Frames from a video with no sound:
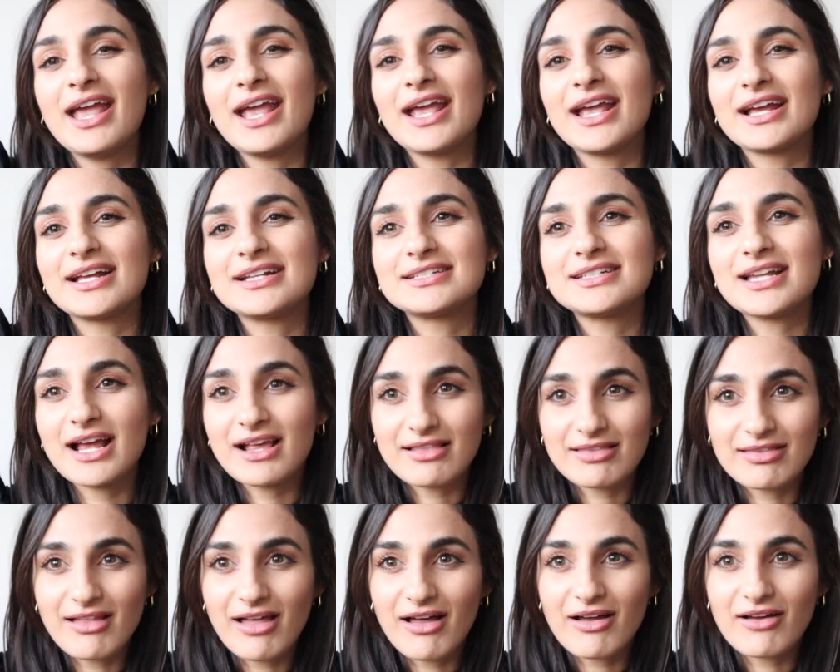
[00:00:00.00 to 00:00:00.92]
And I
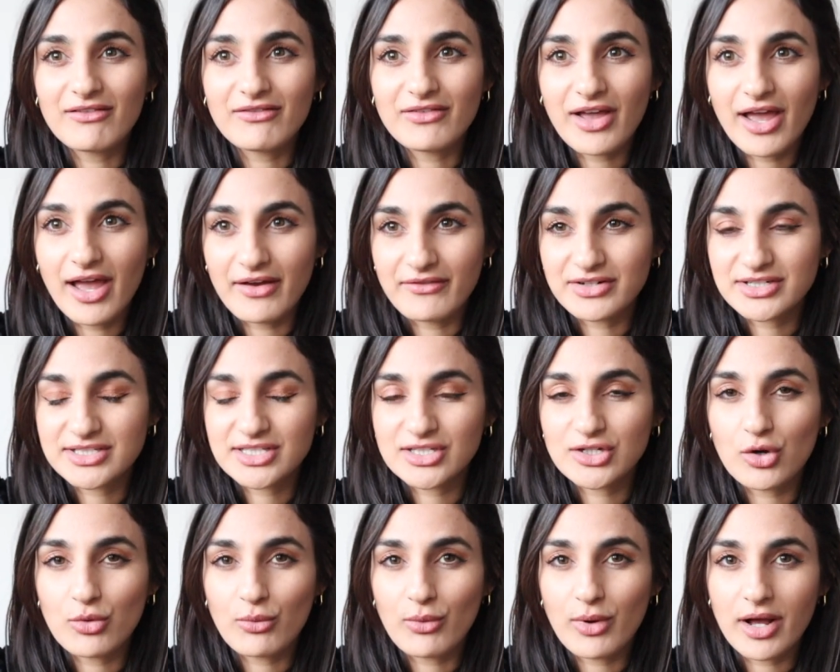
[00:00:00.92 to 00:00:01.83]
love every
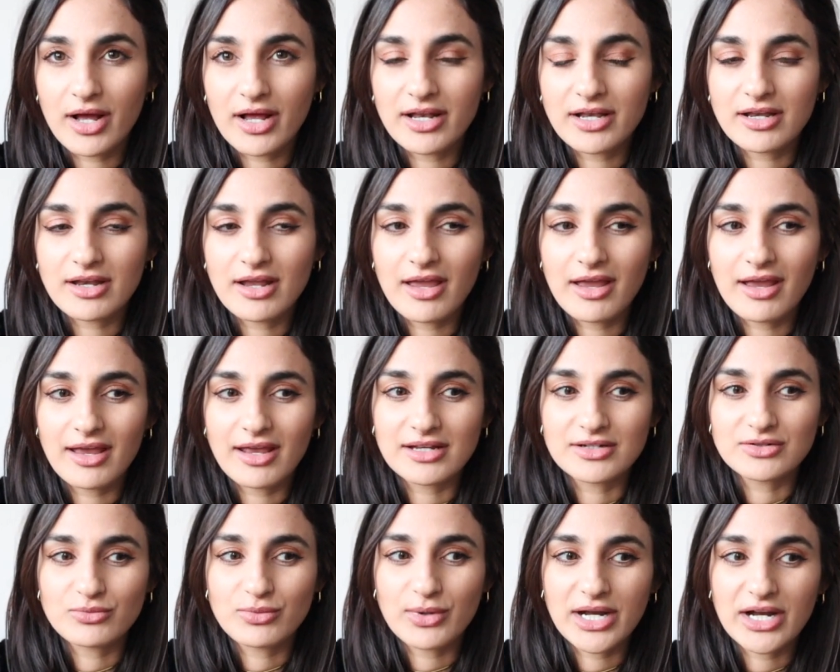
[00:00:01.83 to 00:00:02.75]
single one
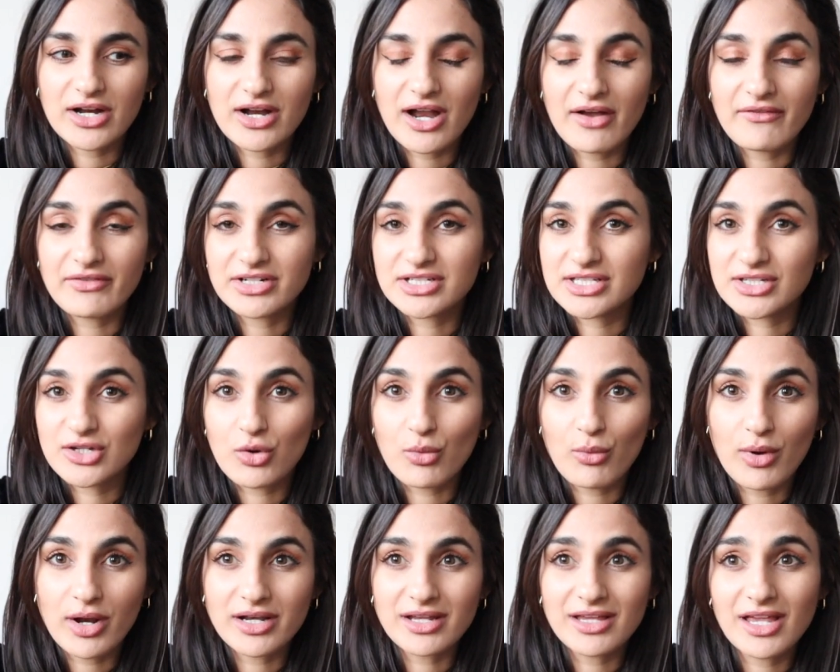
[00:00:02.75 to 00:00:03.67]
and wear every single
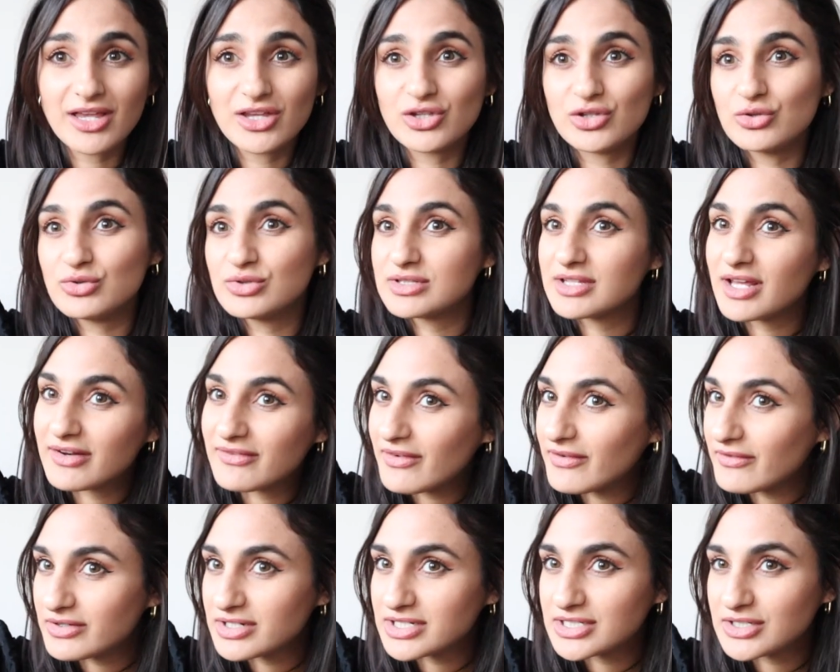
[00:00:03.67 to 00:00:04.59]
one and get use out of
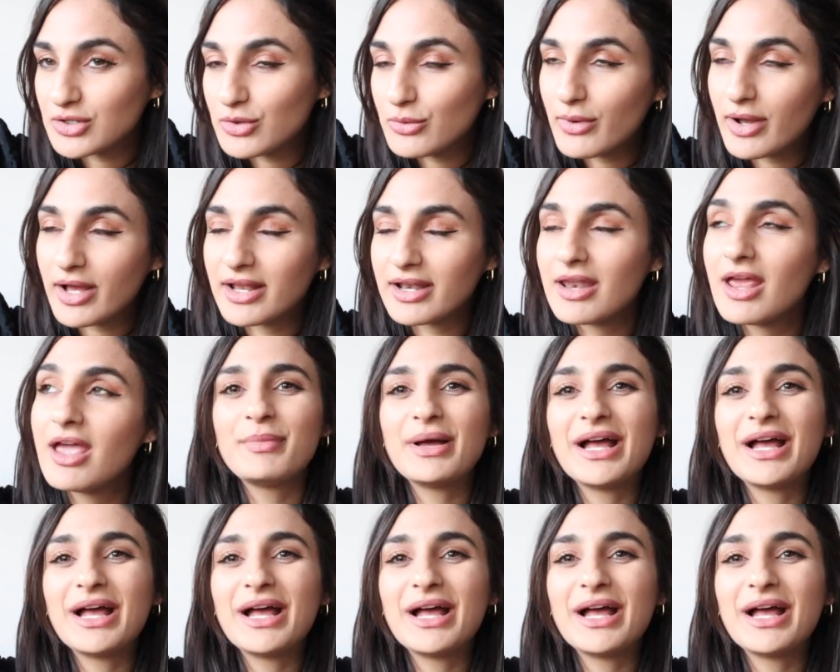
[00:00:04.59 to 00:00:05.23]
every single one.